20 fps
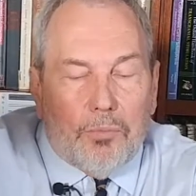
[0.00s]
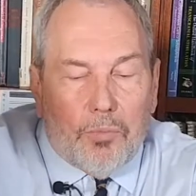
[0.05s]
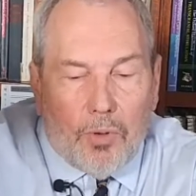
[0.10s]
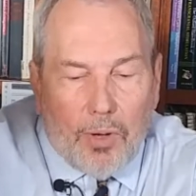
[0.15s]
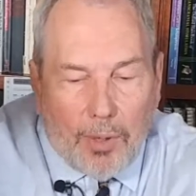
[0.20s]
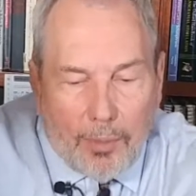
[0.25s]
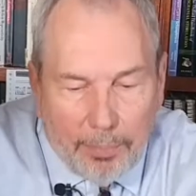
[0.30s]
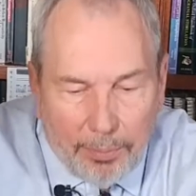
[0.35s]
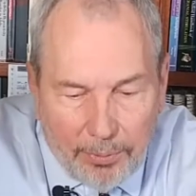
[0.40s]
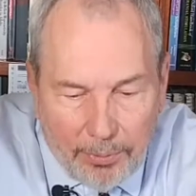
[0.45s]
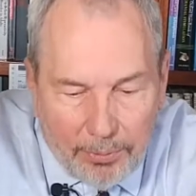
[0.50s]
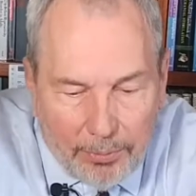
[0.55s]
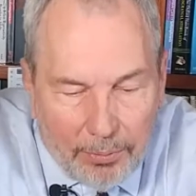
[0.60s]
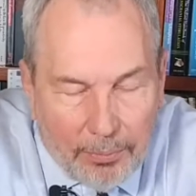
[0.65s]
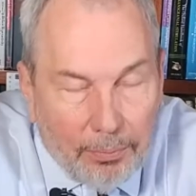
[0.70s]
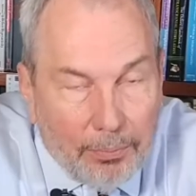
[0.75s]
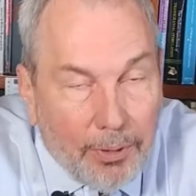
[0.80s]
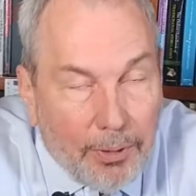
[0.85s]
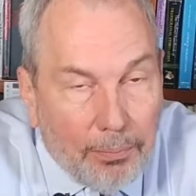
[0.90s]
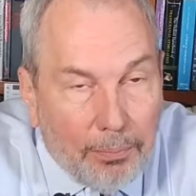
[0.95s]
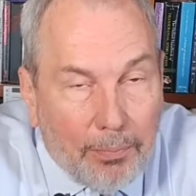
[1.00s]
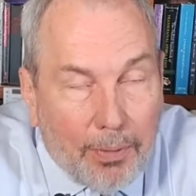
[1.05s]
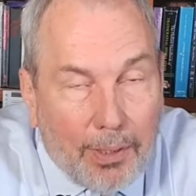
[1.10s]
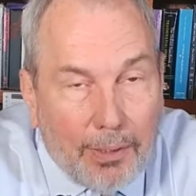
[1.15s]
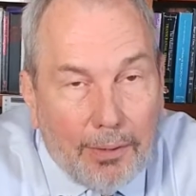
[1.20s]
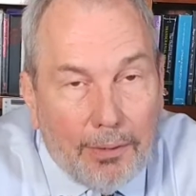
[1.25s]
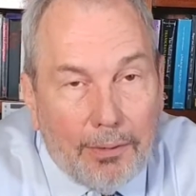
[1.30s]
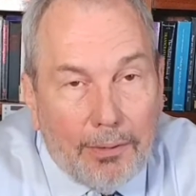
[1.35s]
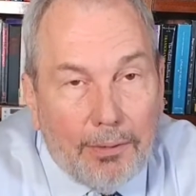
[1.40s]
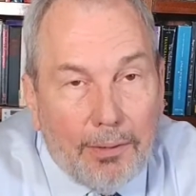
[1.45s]
am Robert
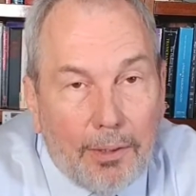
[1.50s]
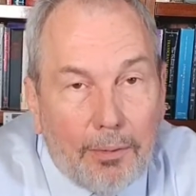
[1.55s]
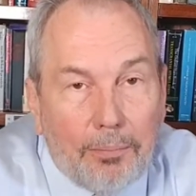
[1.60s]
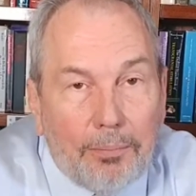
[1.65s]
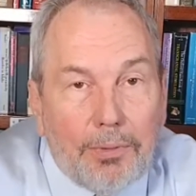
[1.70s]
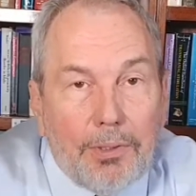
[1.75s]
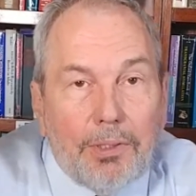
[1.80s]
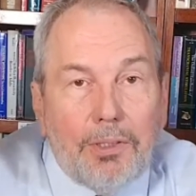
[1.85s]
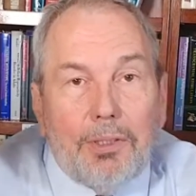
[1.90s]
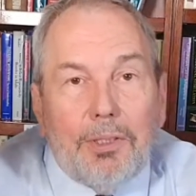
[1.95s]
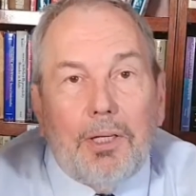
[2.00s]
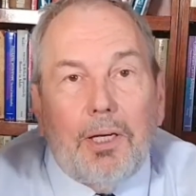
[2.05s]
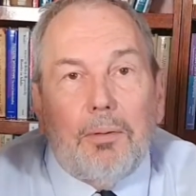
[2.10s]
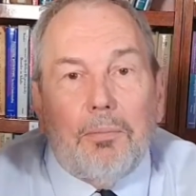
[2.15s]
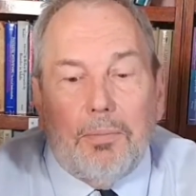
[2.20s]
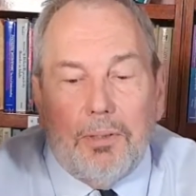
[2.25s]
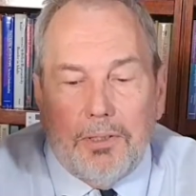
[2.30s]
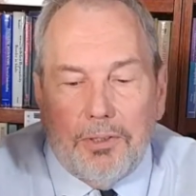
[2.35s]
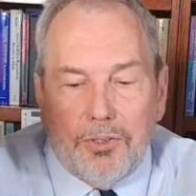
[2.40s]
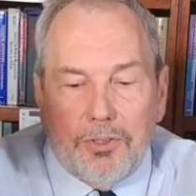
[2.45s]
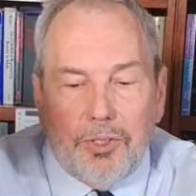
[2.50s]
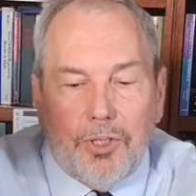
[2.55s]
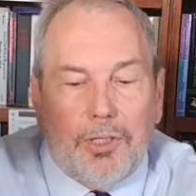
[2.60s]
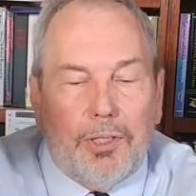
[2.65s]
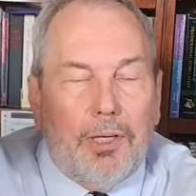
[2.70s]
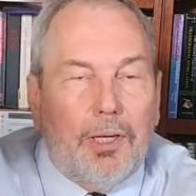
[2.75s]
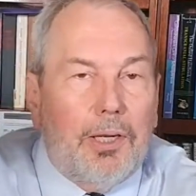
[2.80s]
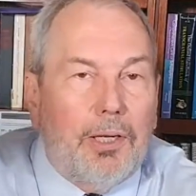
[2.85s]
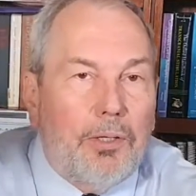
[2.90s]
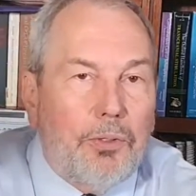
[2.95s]
McMullen, MD. I'm a
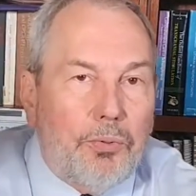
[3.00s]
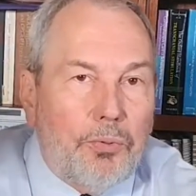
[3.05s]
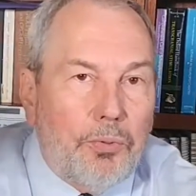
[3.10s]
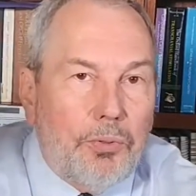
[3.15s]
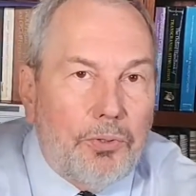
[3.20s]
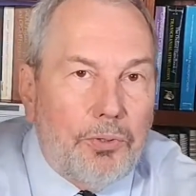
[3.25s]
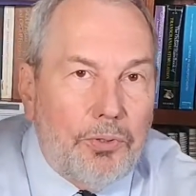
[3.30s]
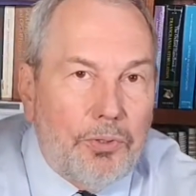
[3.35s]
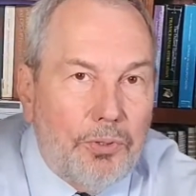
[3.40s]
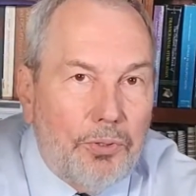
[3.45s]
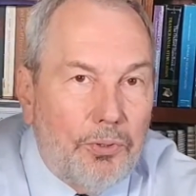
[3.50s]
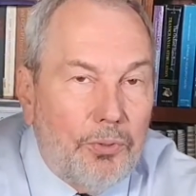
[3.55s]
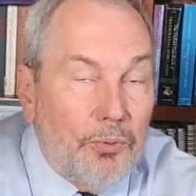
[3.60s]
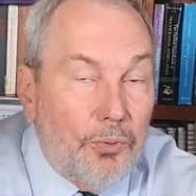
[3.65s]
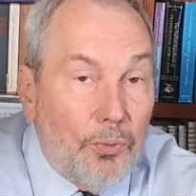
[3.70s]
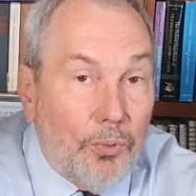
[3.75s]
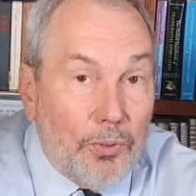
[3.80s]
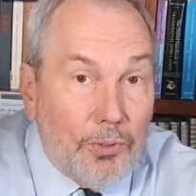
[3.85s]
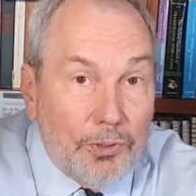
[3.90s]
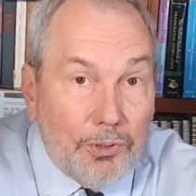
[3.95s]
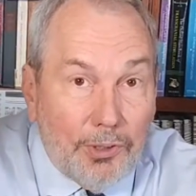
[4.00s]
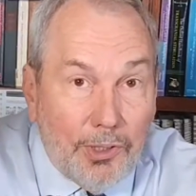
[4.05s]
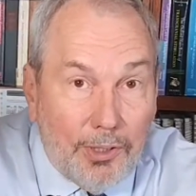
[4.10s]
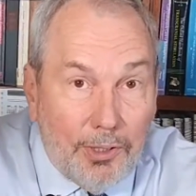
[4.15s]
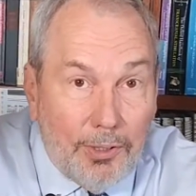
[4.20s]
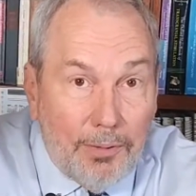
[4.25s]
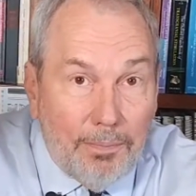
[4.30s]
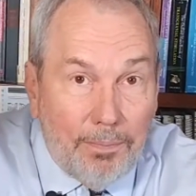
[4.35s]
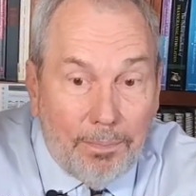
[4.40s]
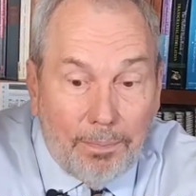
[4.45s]
psychiatrist in New York
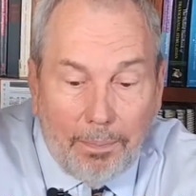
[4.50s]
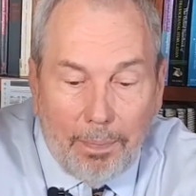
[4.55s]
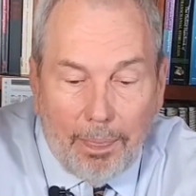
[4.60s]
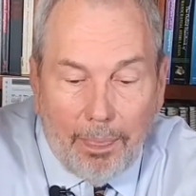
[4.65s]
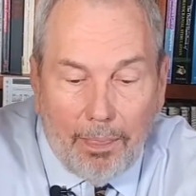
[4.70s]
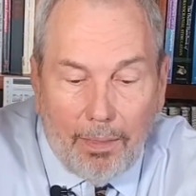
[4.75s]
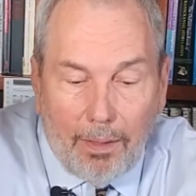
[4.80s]
City,